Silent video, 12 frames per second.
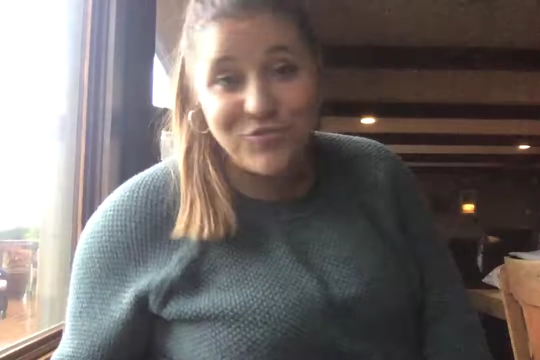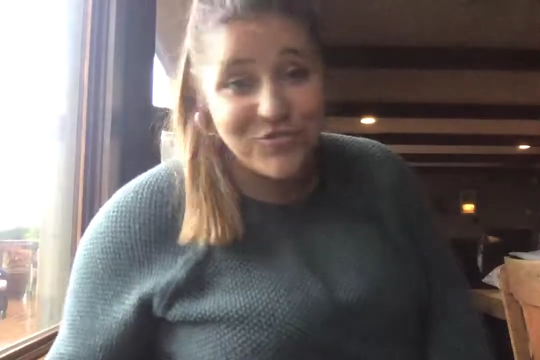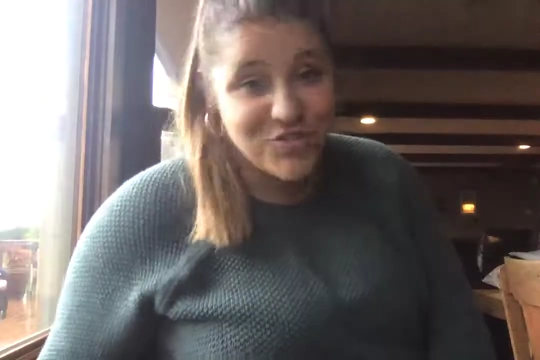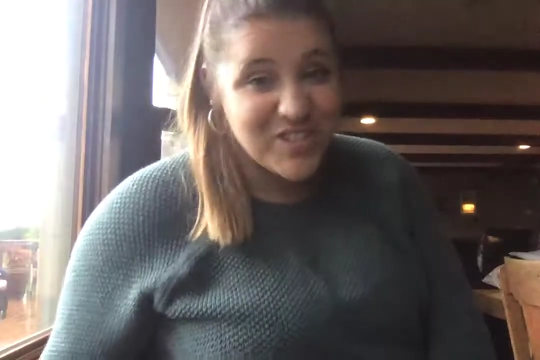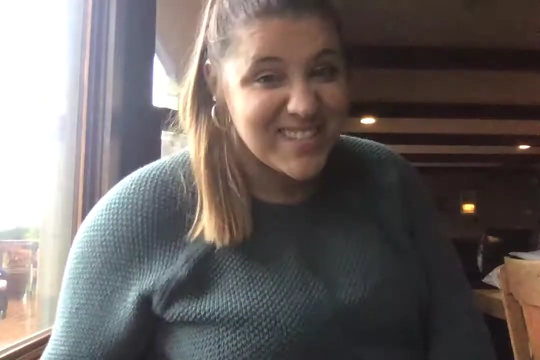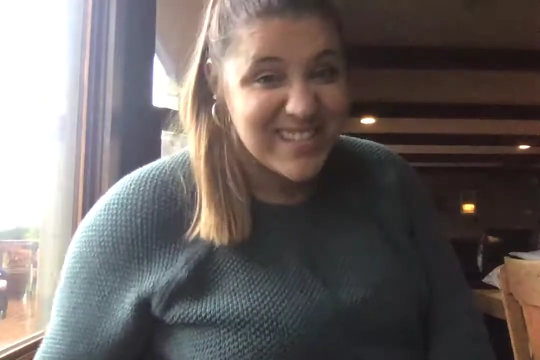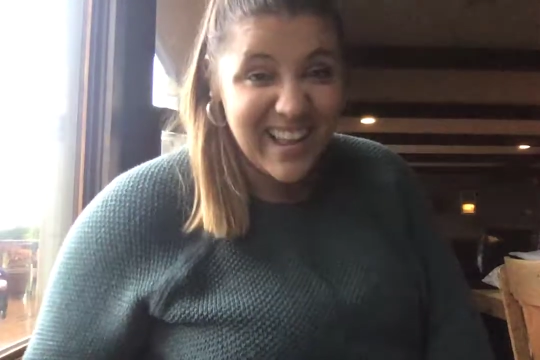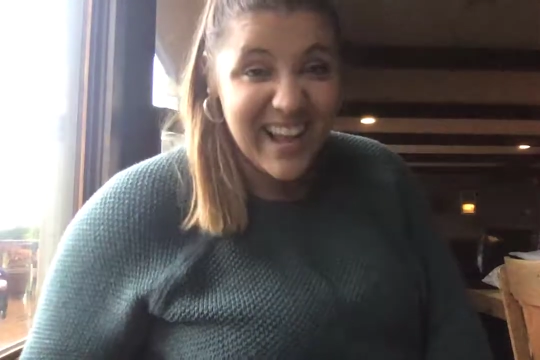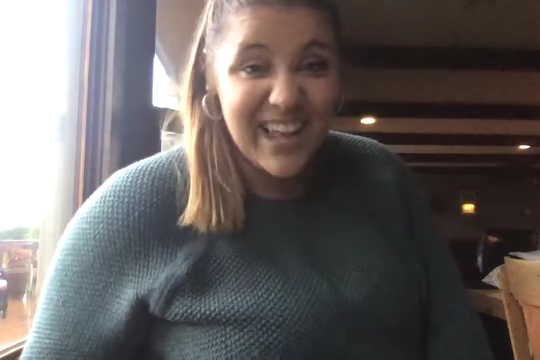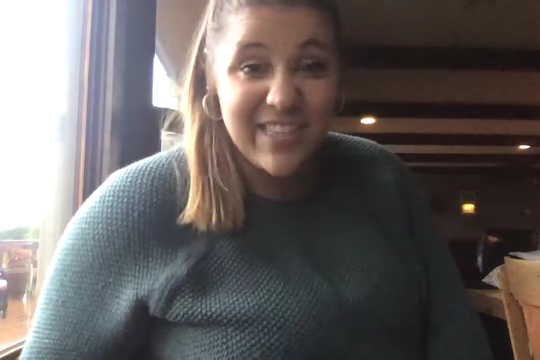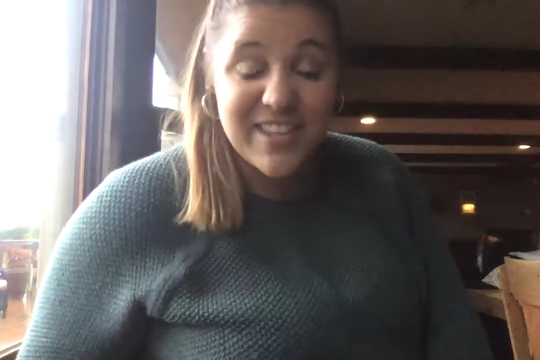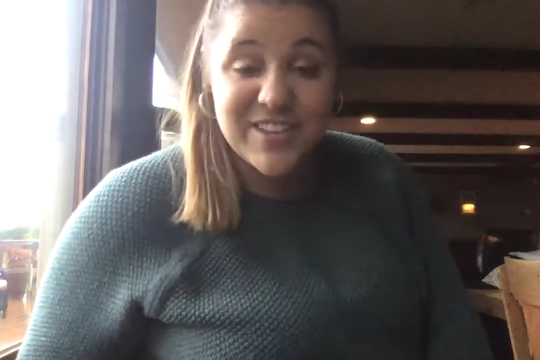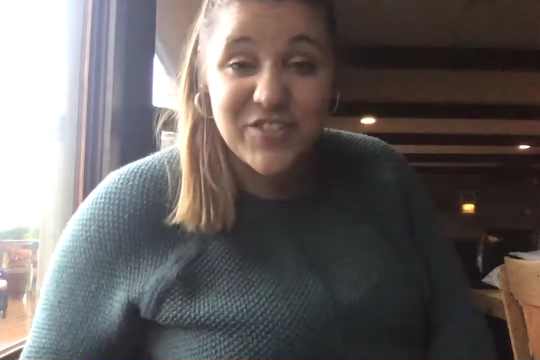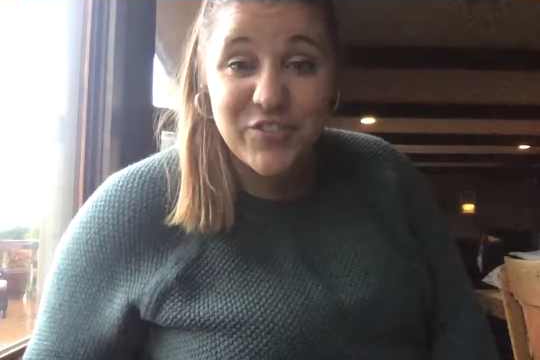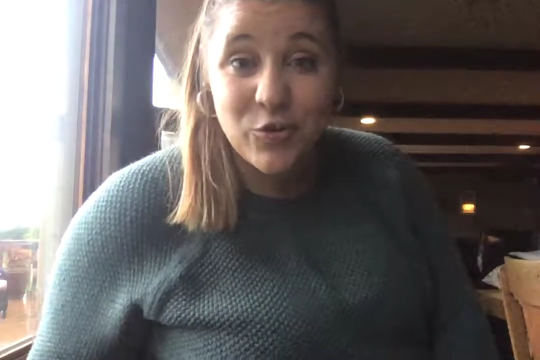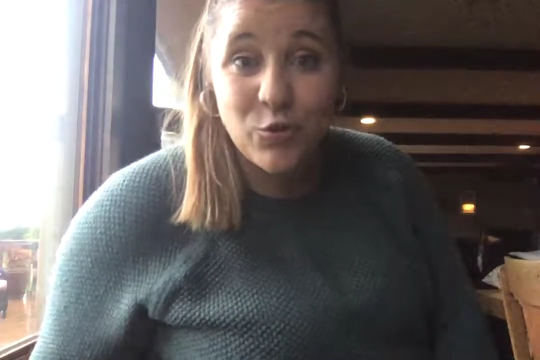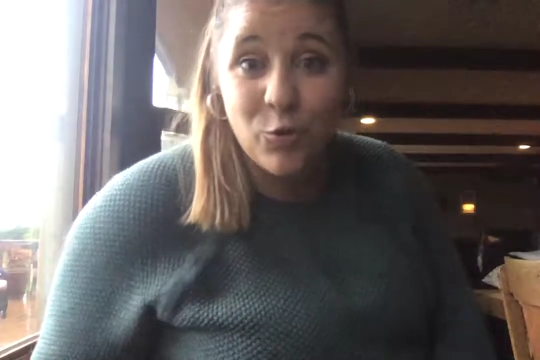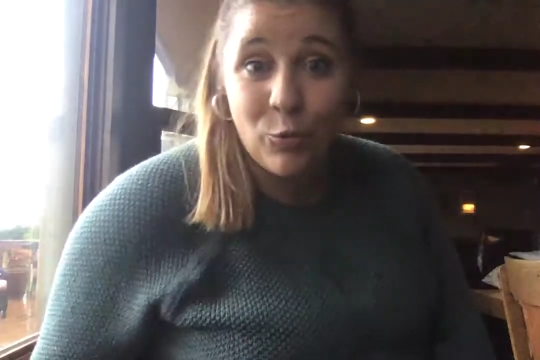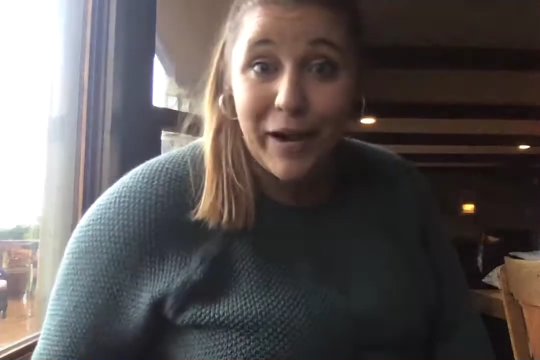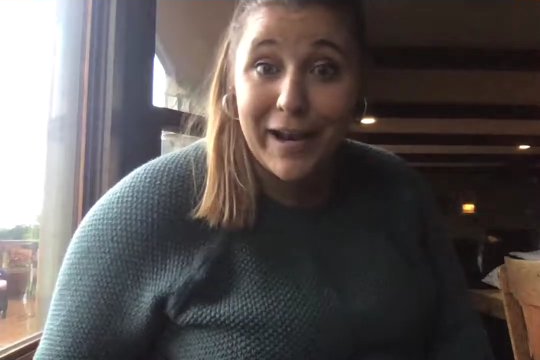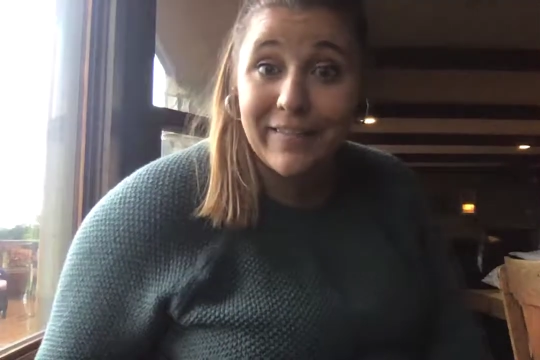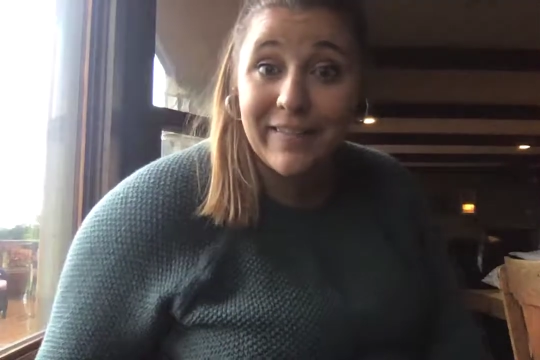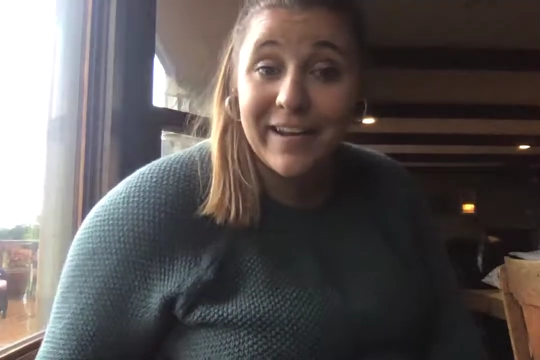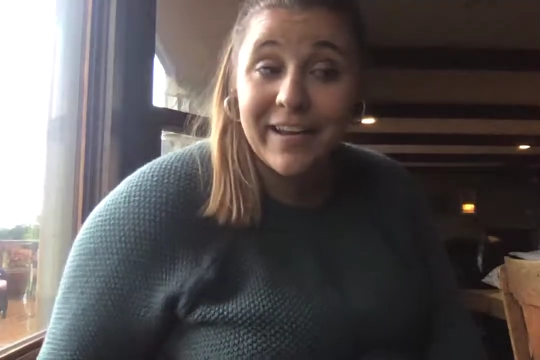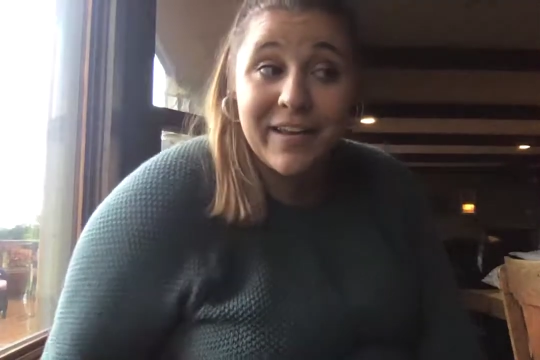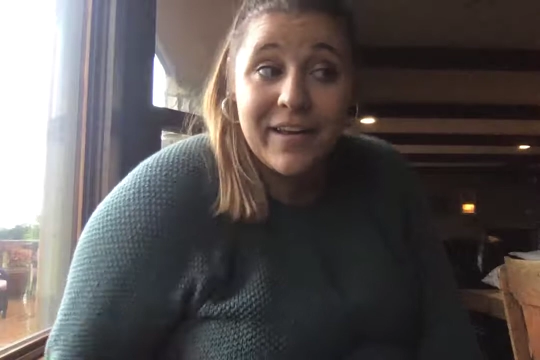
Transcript: dislike this greatly.